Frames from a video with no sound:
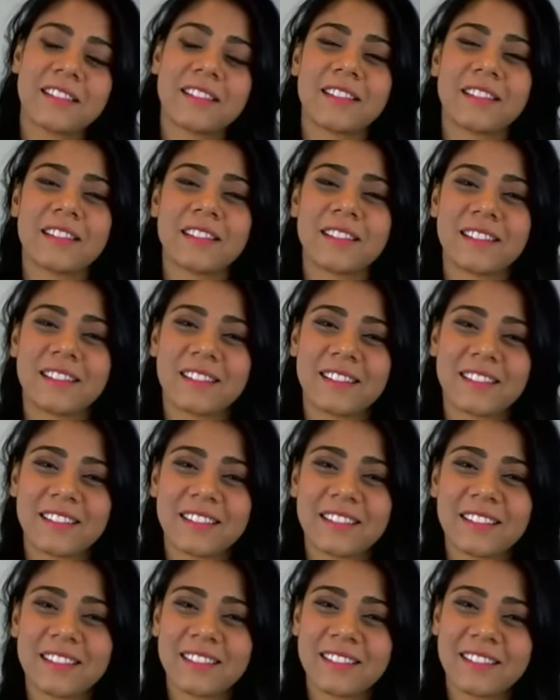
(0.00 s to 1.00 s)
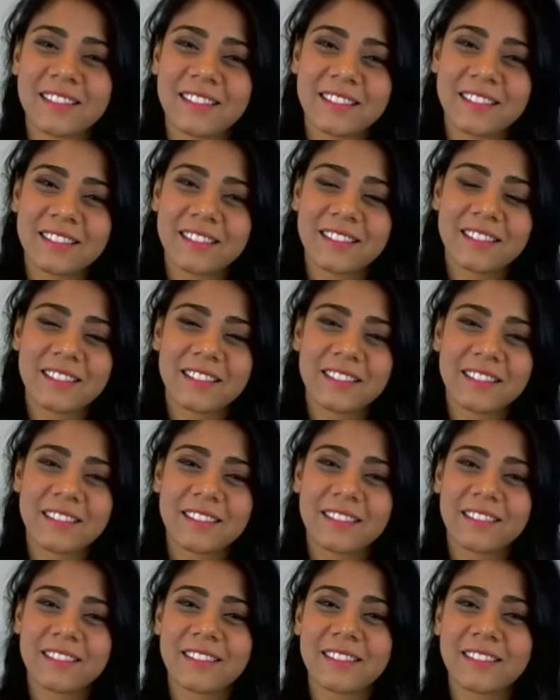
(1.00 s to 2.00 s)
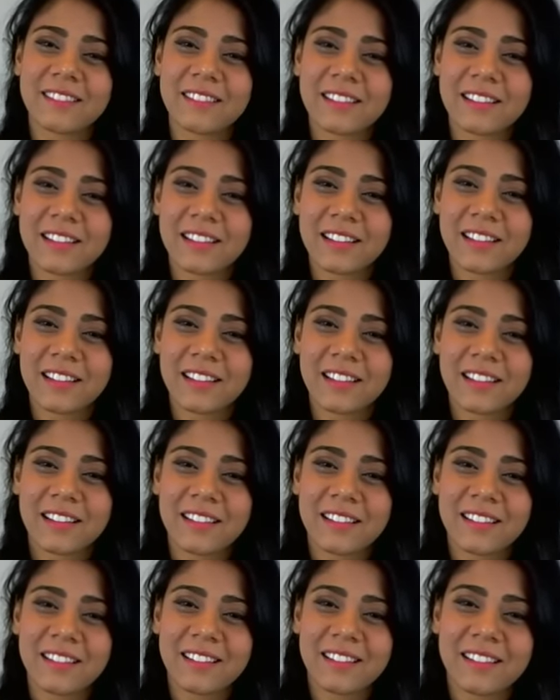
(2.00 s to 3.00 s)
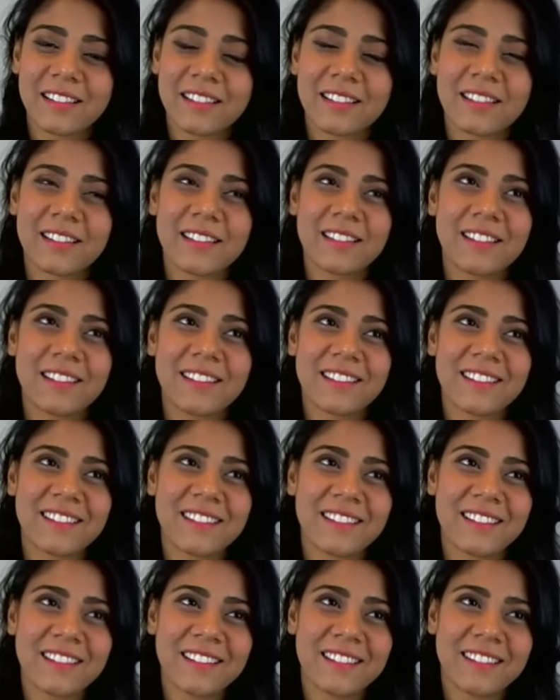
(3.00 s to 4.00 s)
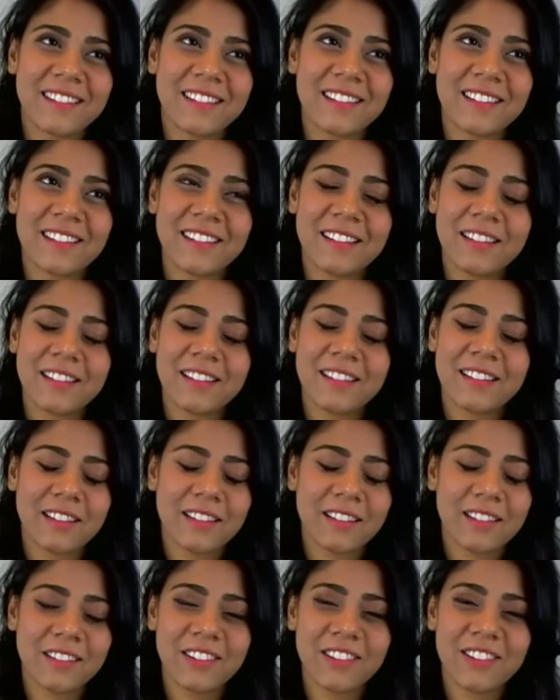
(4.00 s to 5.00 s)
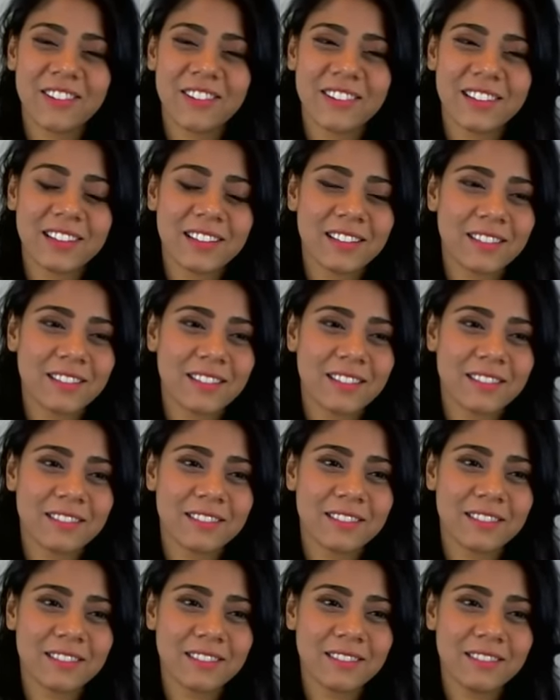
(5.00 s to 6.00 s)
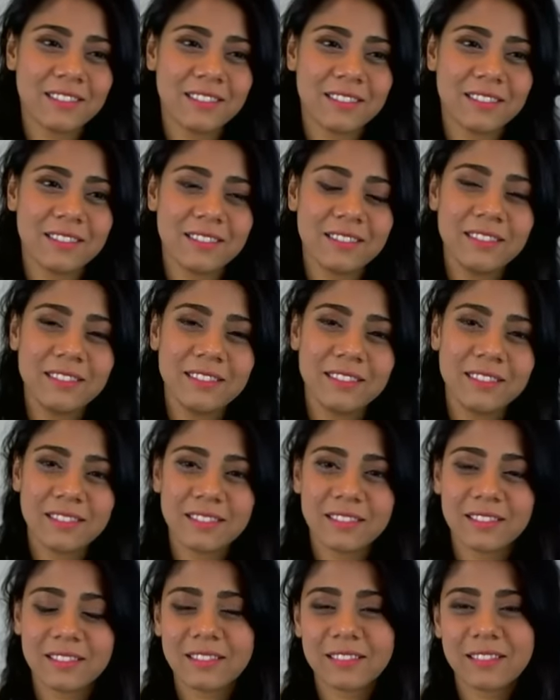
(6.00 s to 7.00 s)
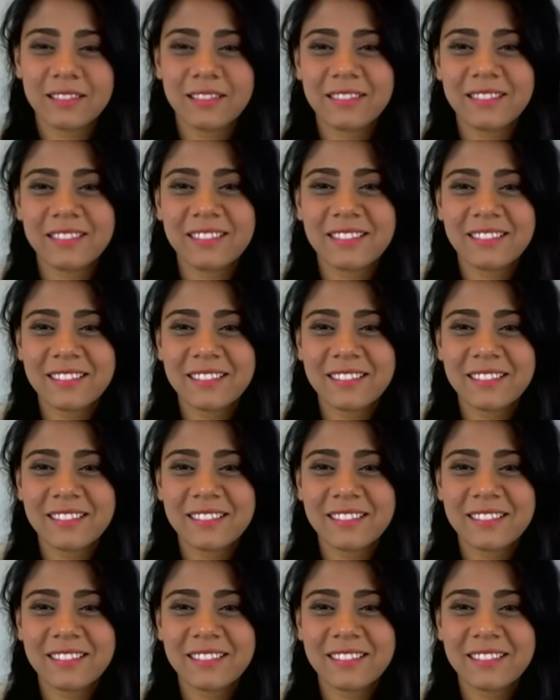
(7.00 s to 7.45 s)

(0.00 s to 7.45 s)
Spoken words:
The person shown says nothing.